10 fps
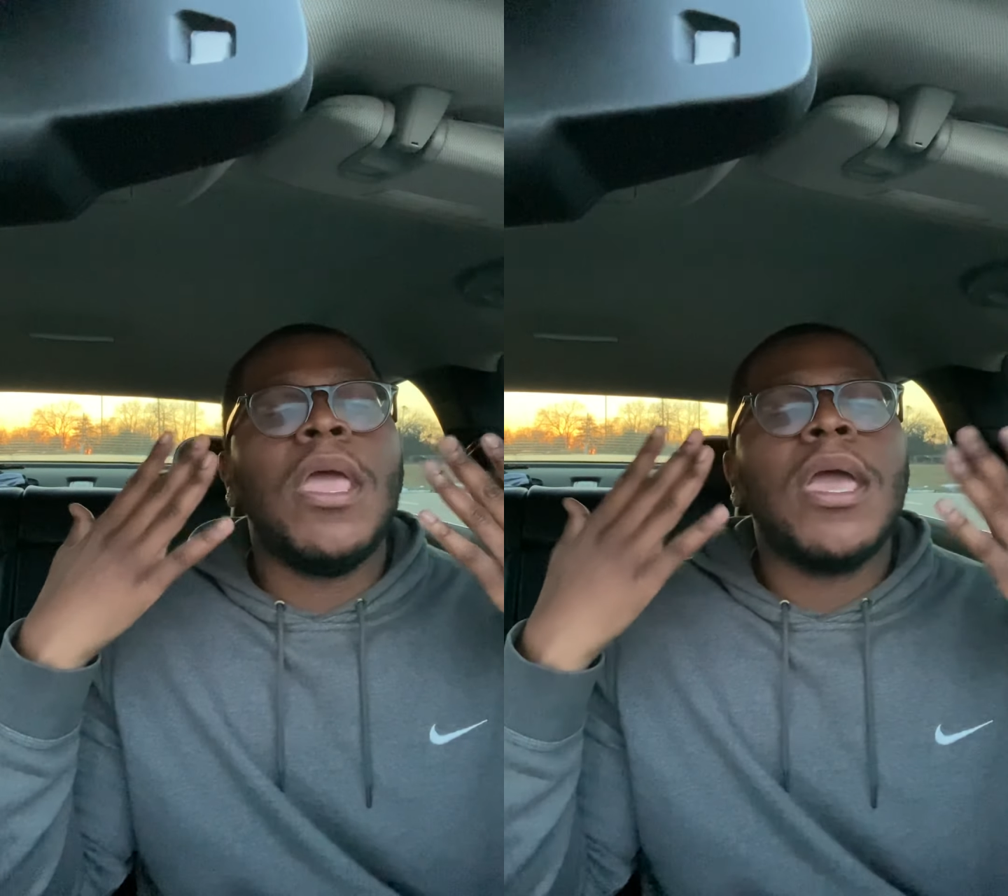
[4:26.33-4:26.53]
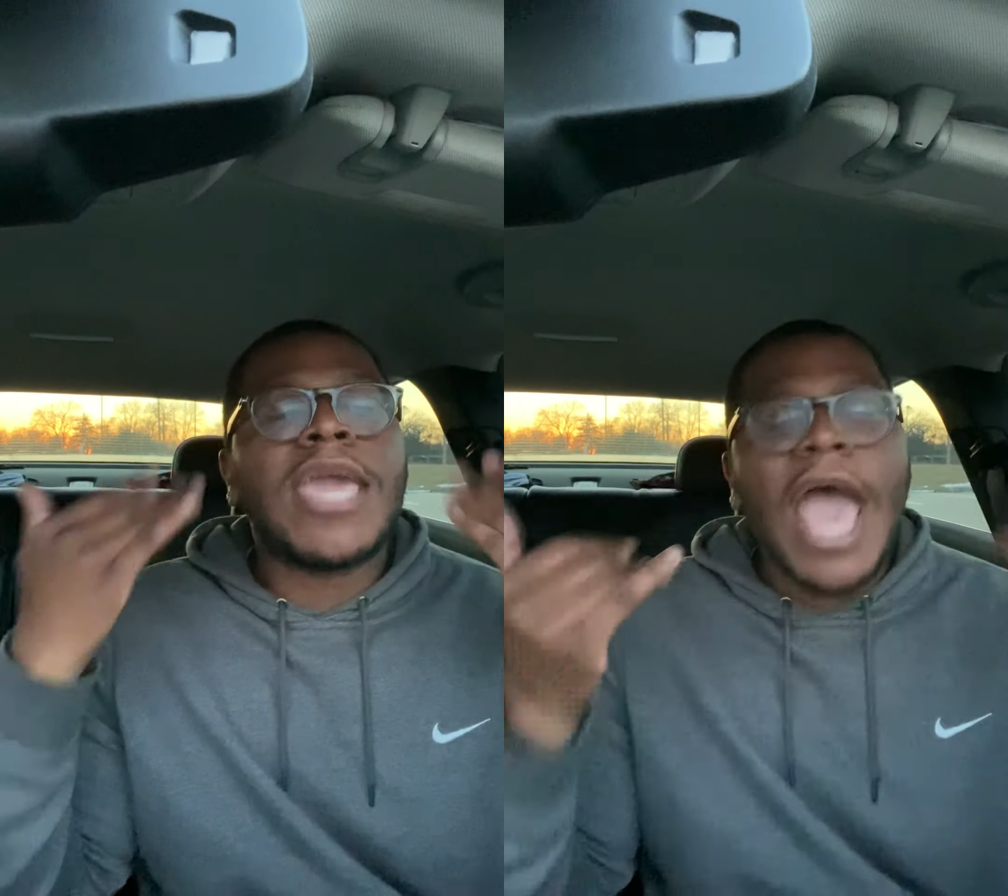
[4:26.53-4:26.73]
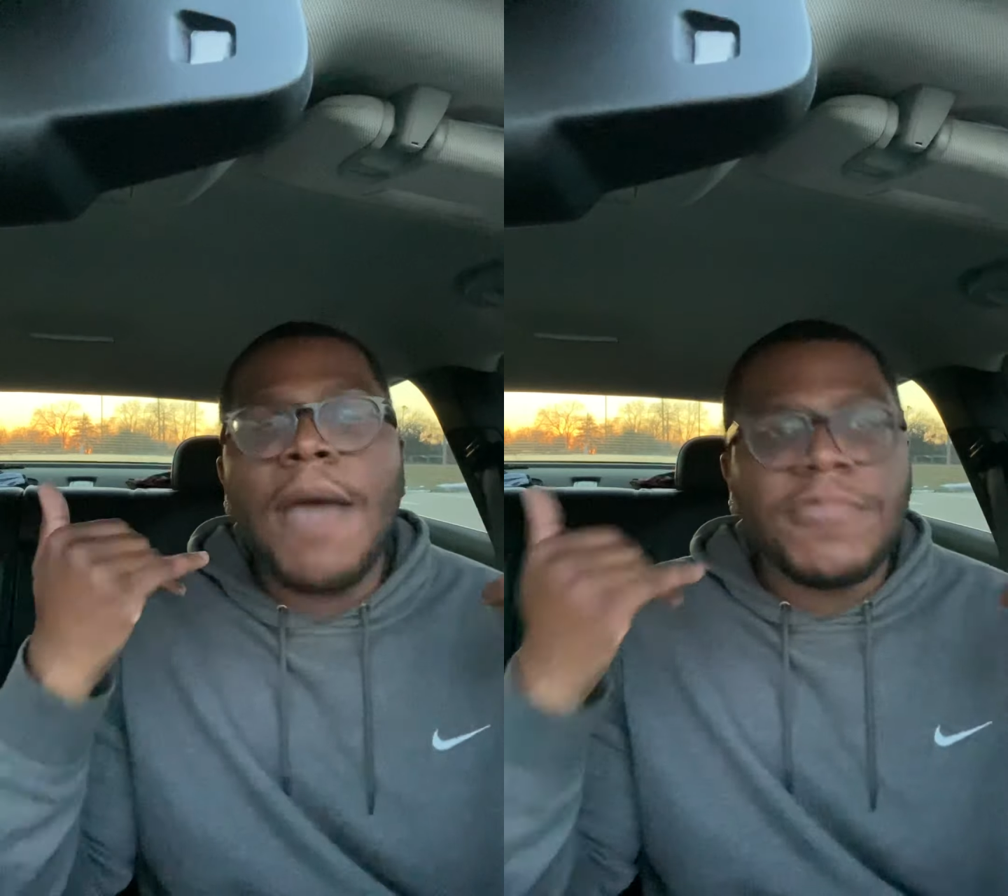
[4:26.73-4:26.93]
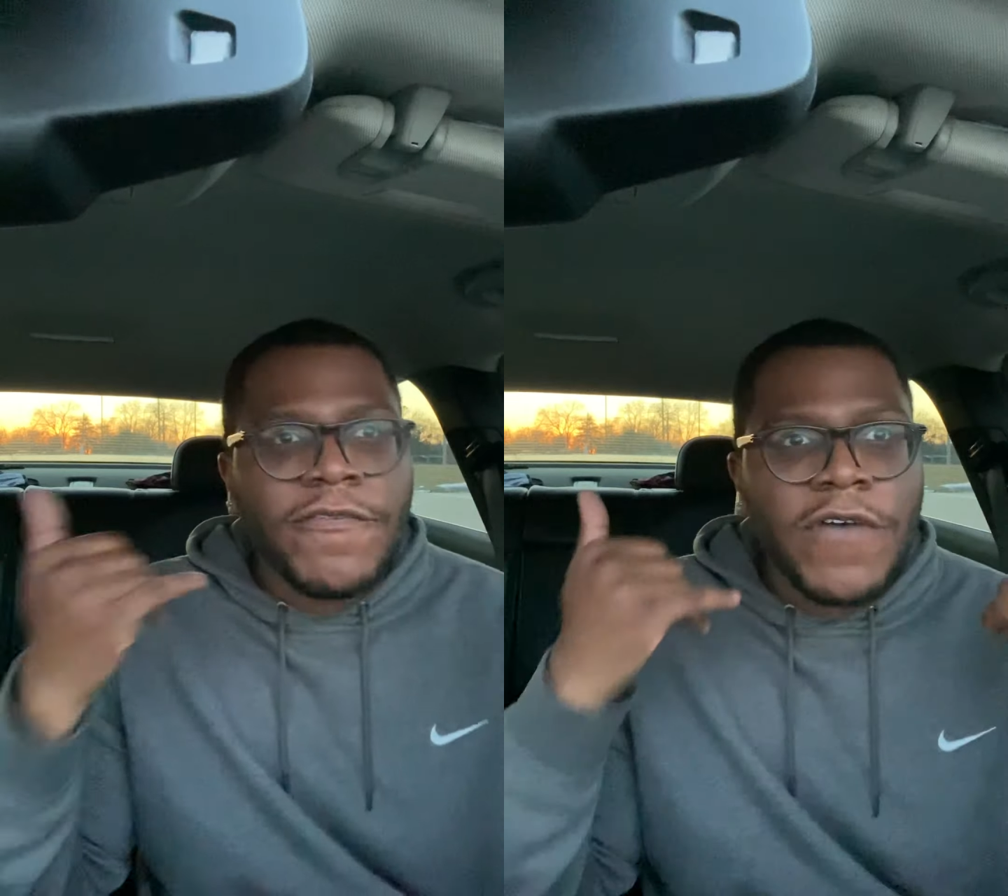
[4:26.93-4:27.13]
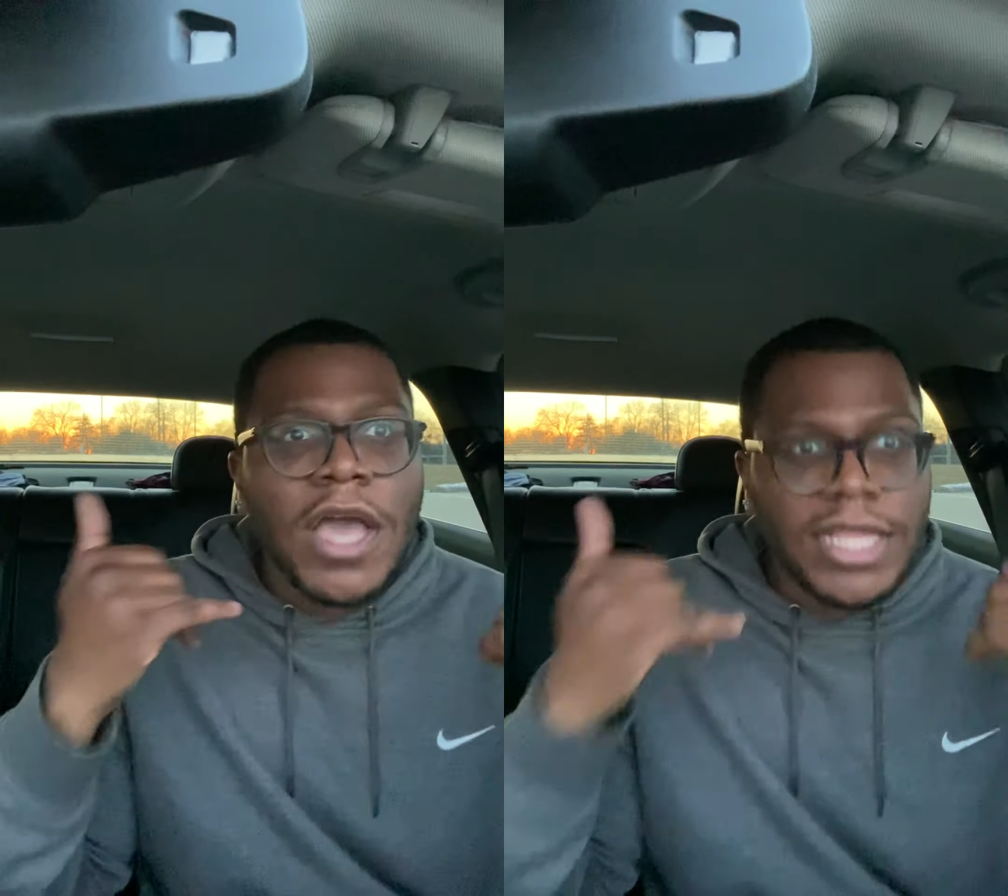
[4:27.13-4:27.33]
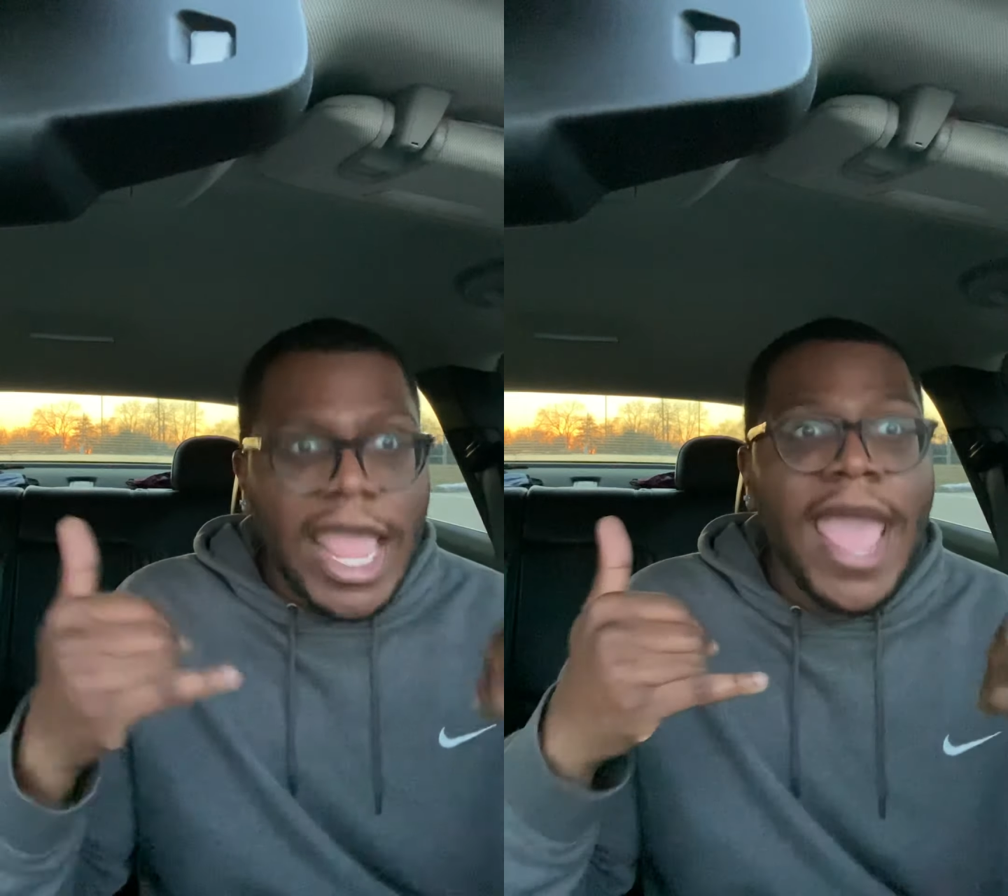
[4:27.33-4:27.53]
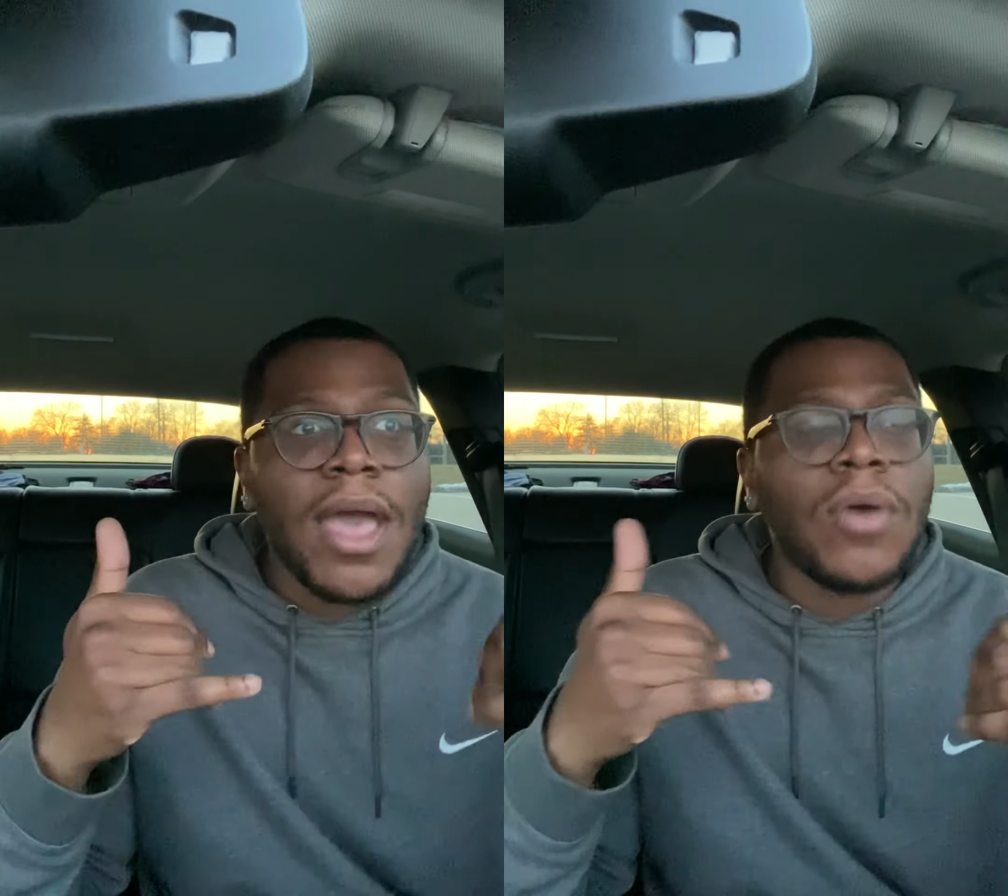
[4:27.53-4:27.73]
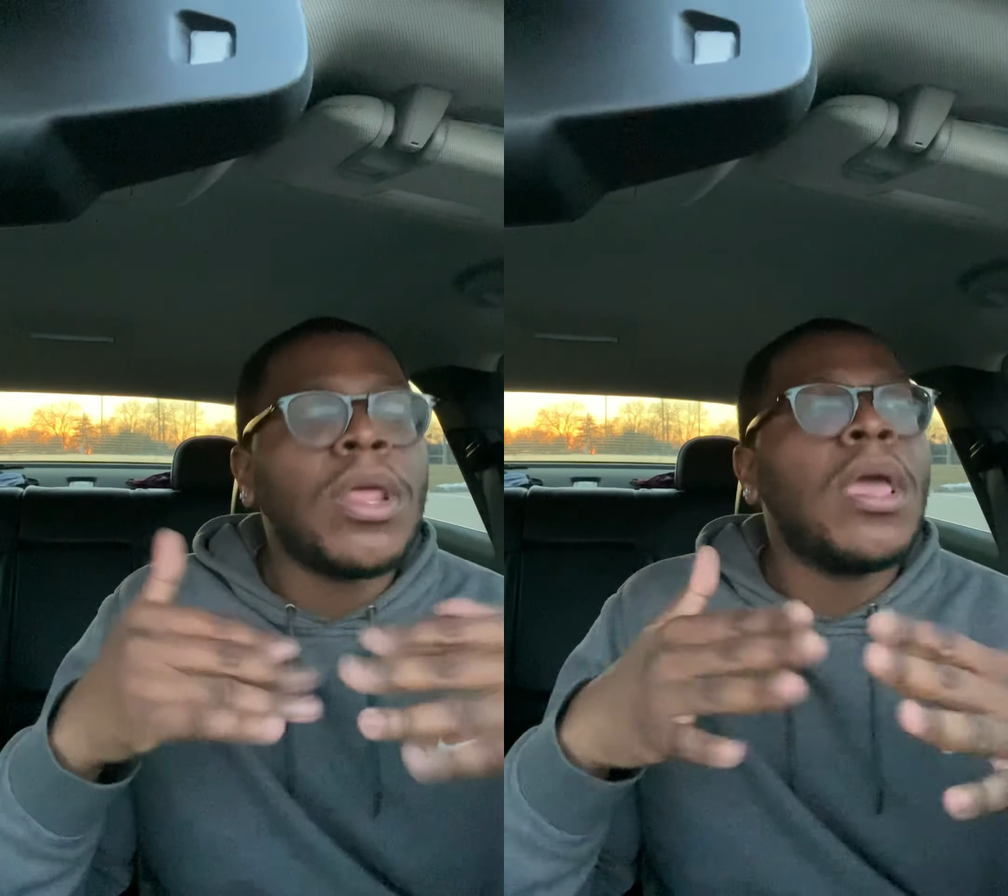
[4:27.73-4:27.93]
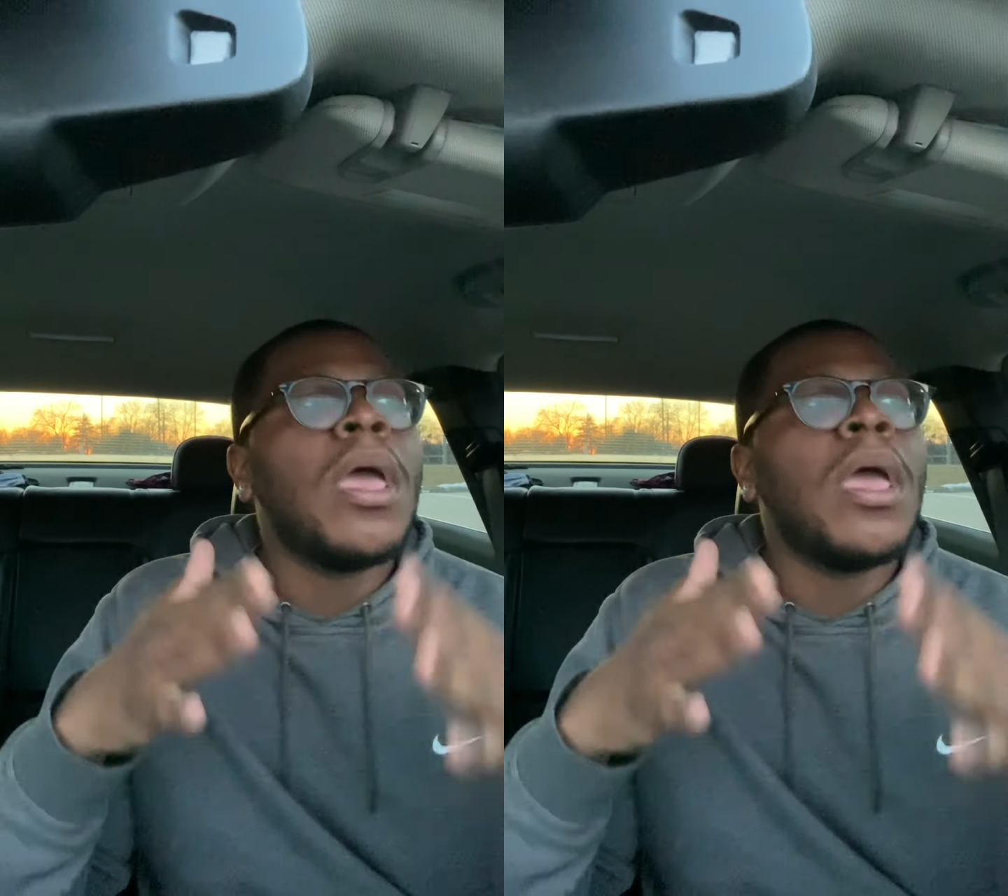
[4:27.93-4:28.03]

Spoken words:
calm the fuck down.